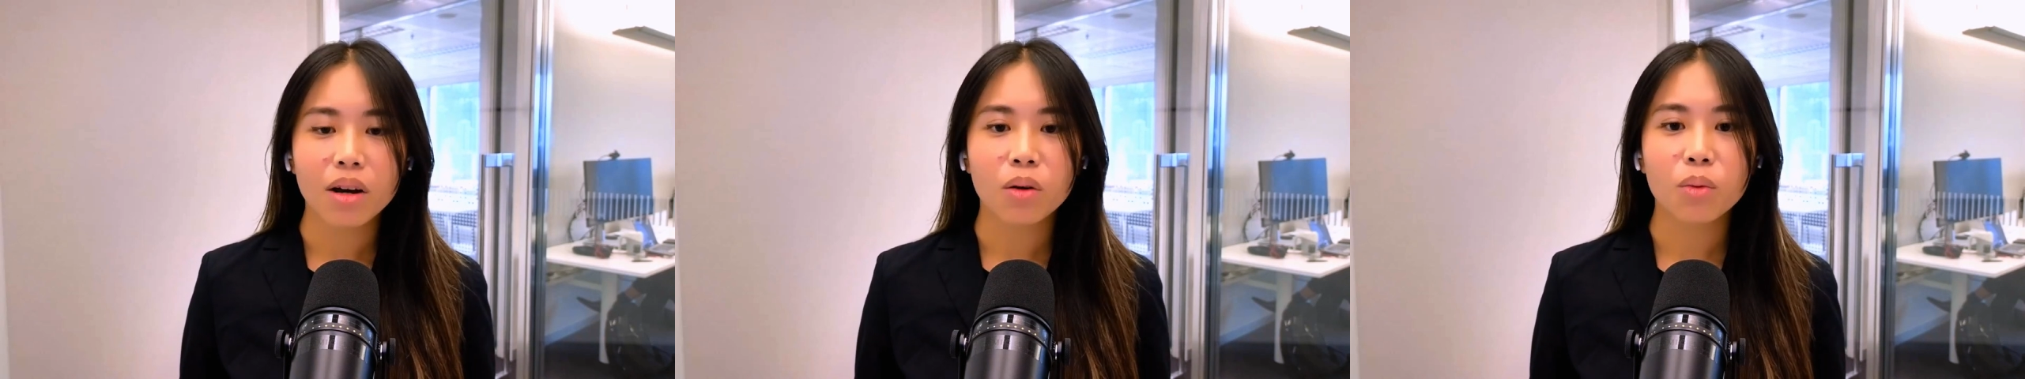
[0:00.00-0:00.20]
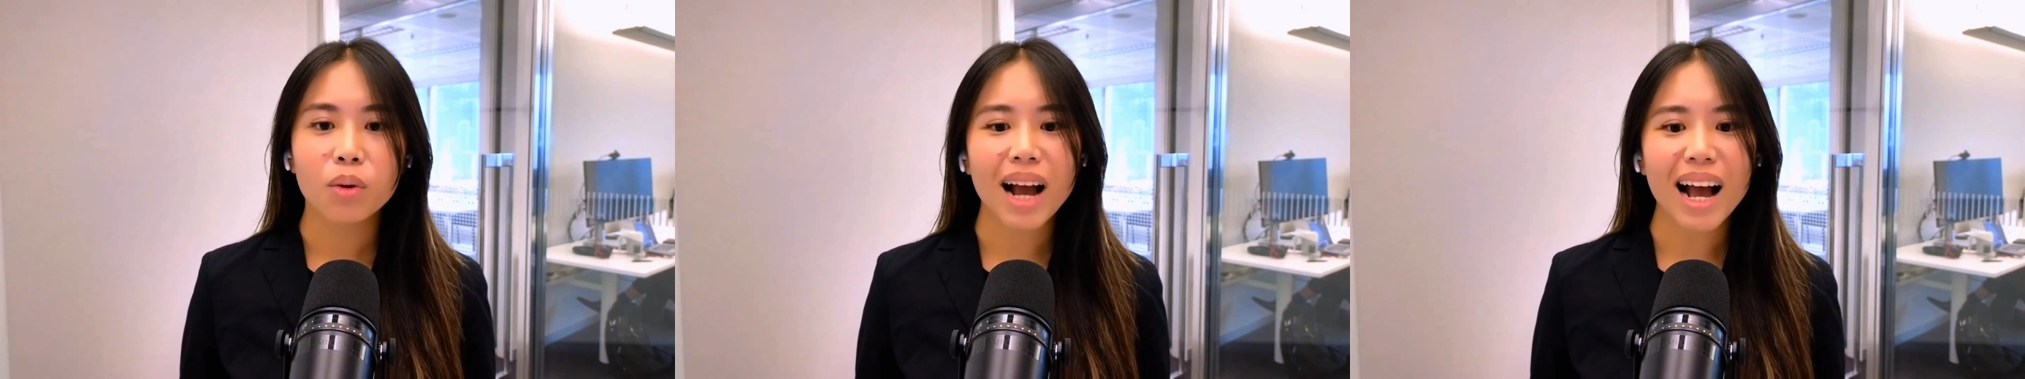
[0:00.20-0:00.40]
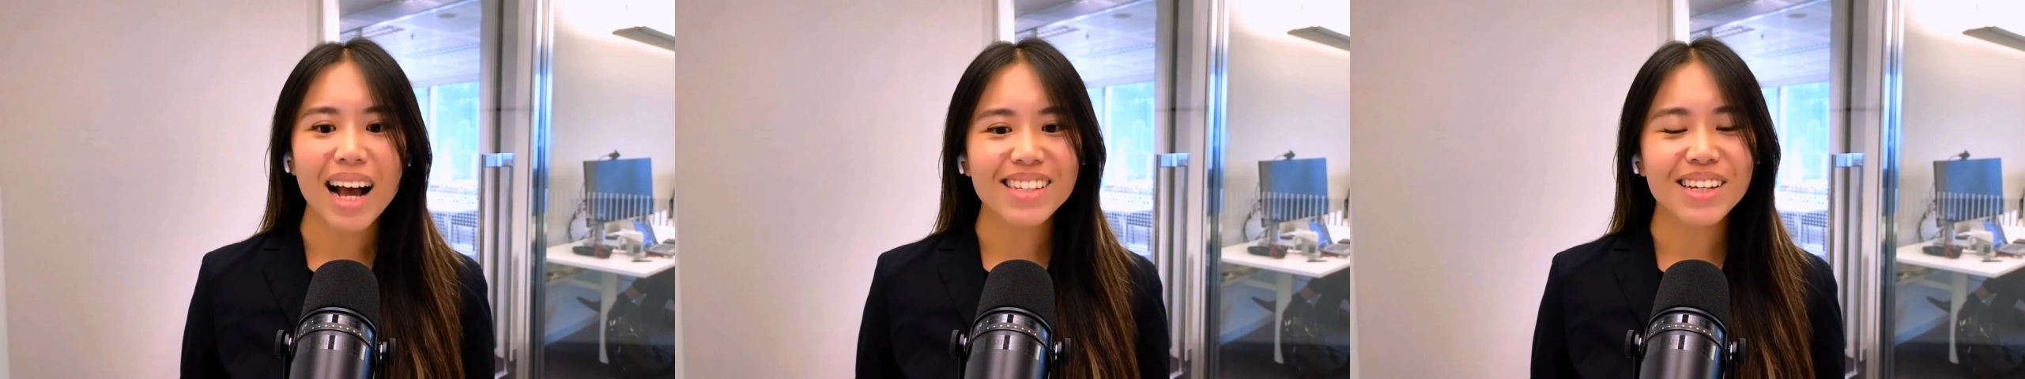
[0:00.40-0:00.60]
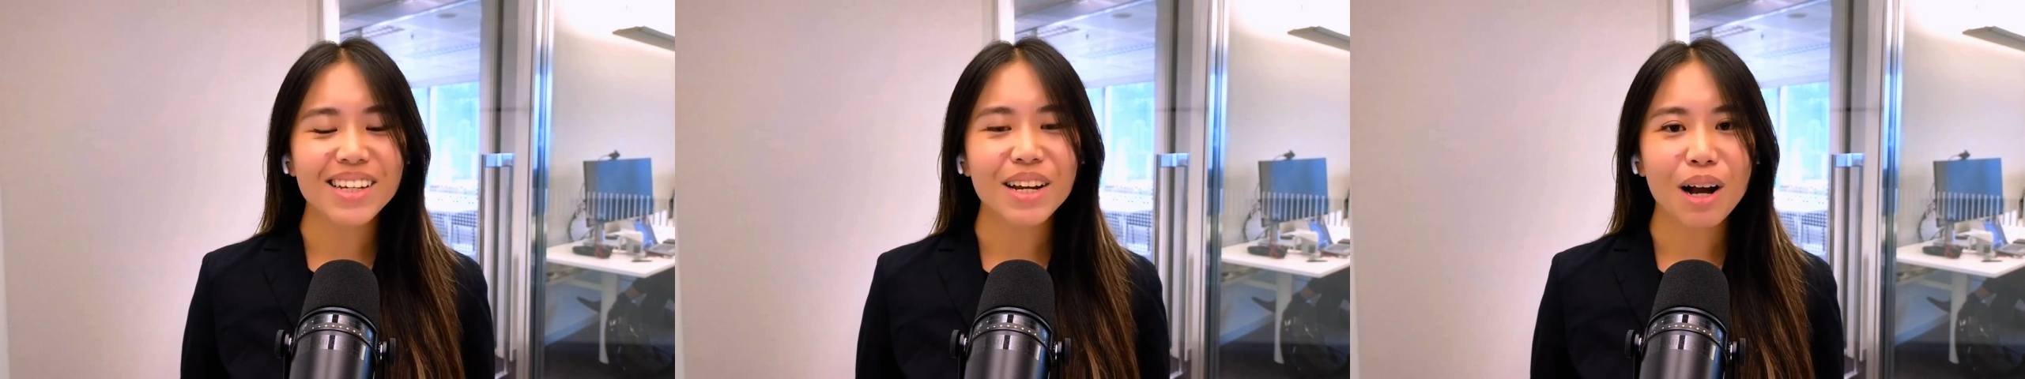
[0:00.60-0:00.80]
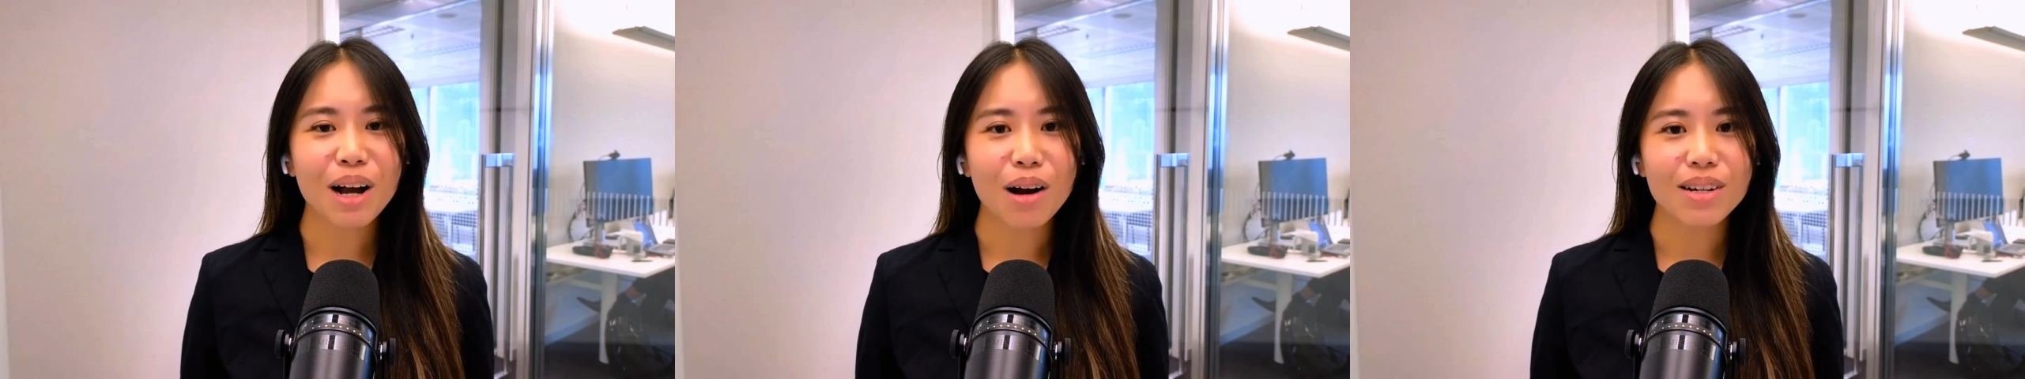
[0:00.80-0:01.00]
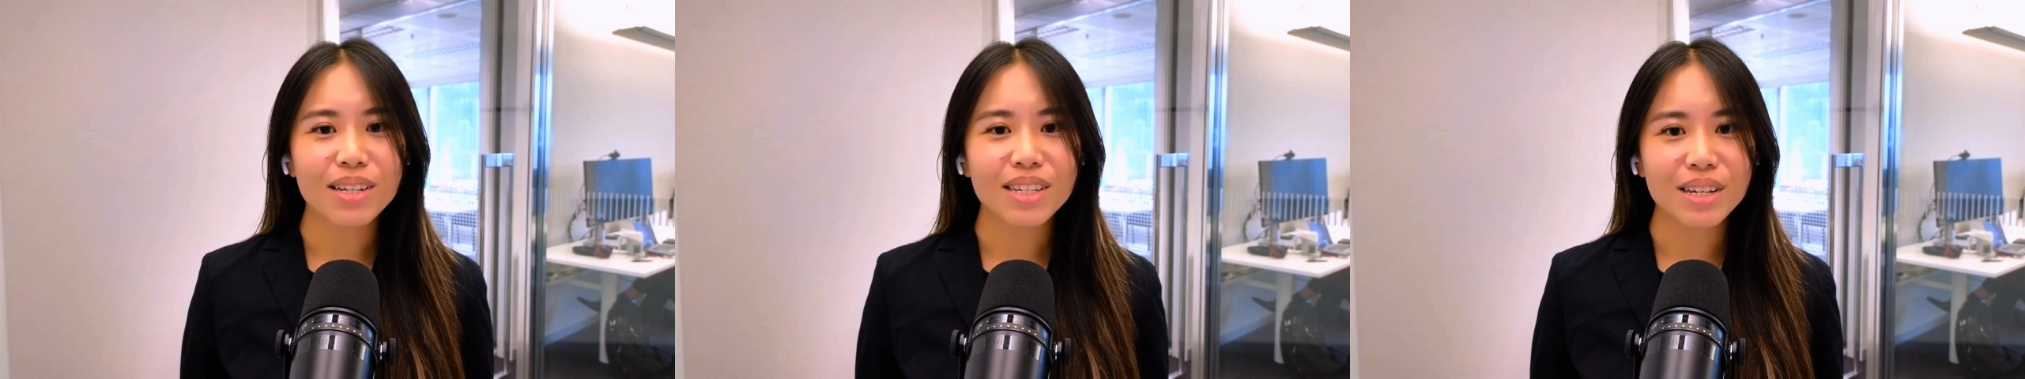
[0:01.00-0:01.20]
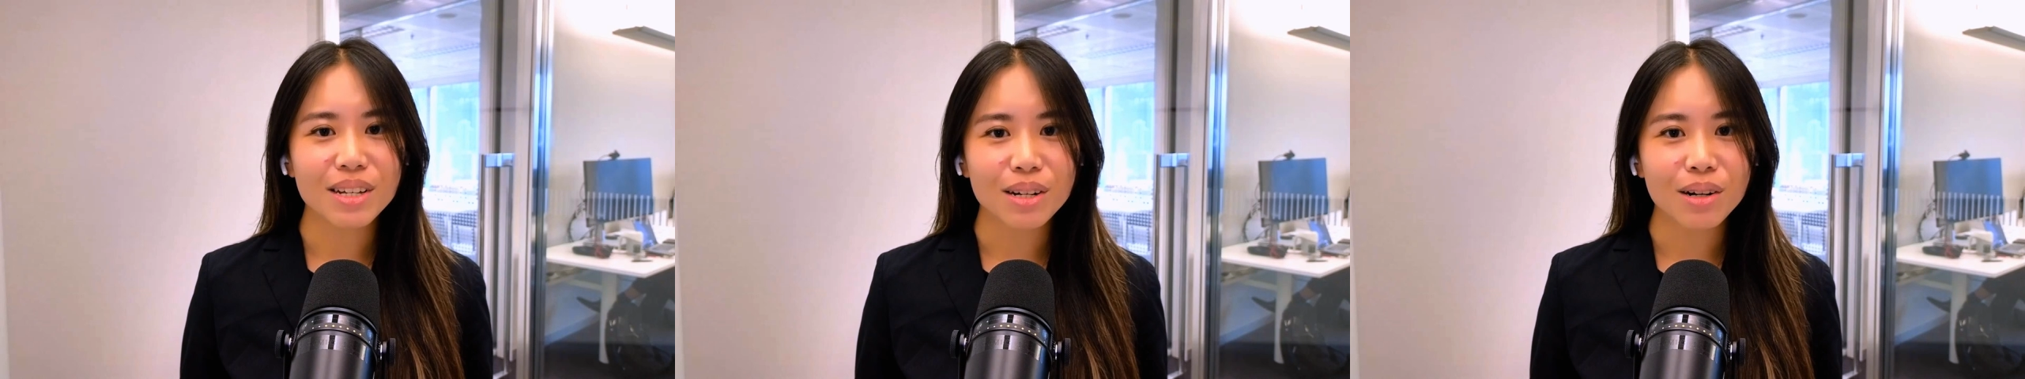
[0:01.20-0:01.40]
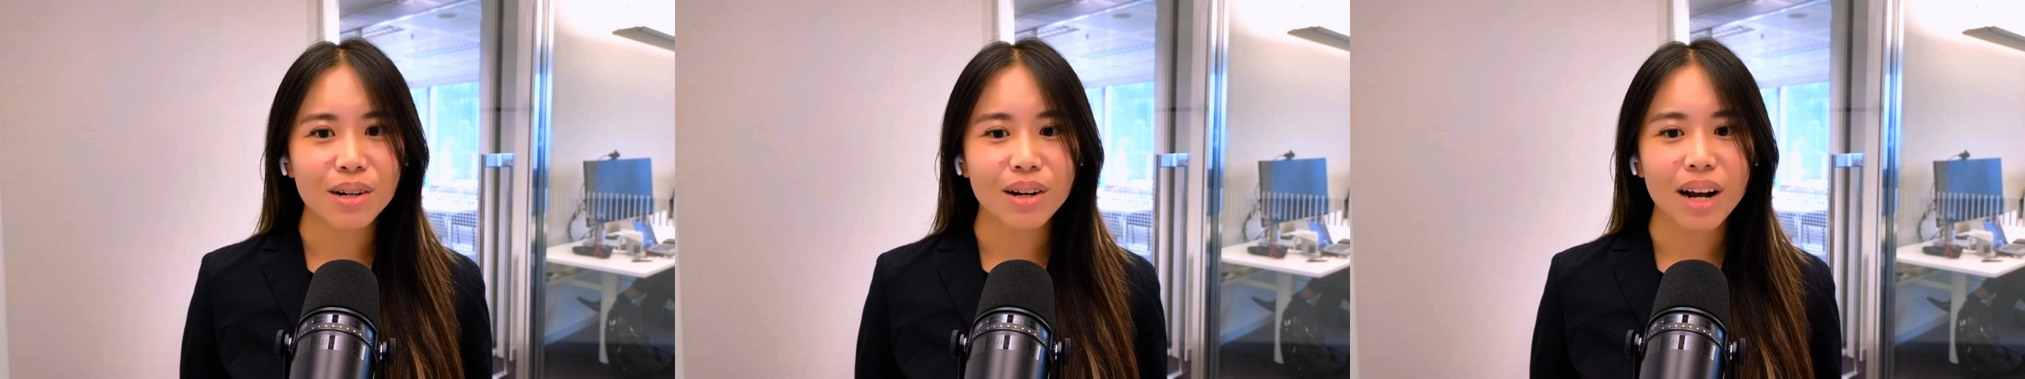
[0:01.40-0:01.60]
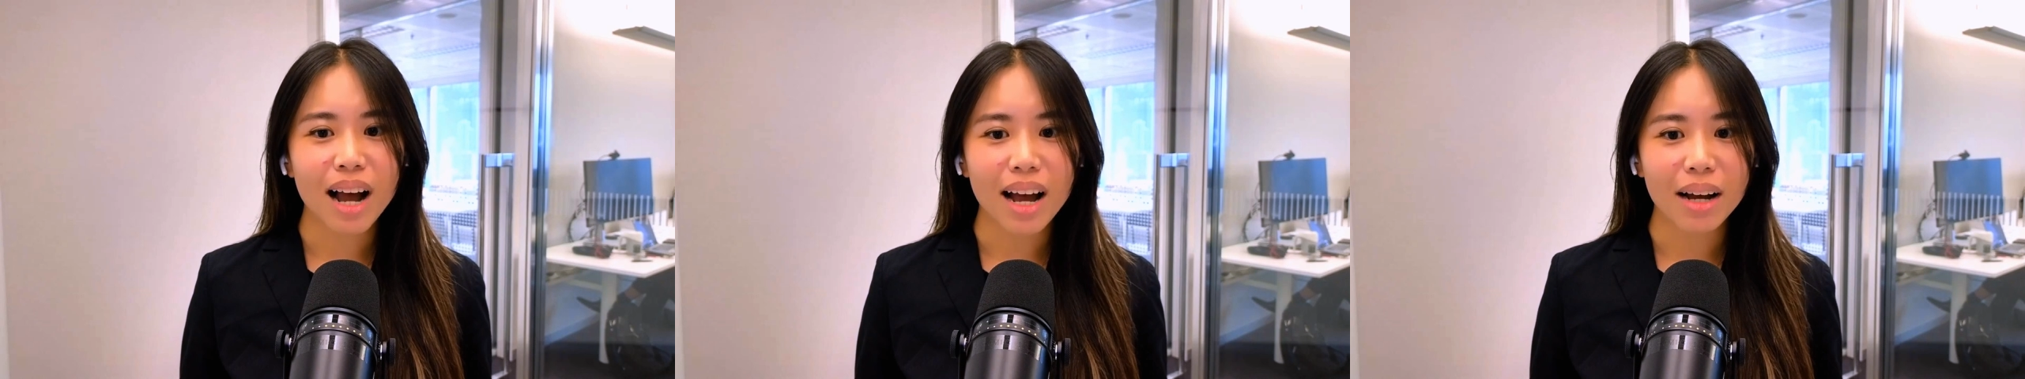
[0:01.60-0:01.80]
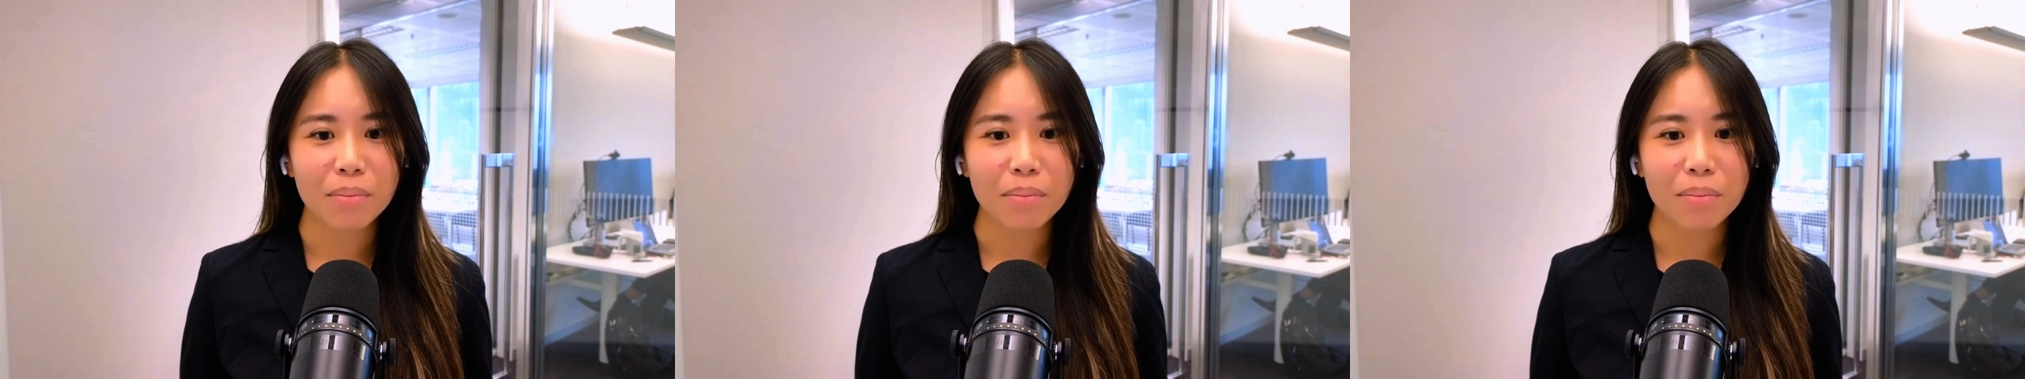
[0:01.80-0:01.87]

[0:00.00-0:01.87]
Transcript: We're asking our senior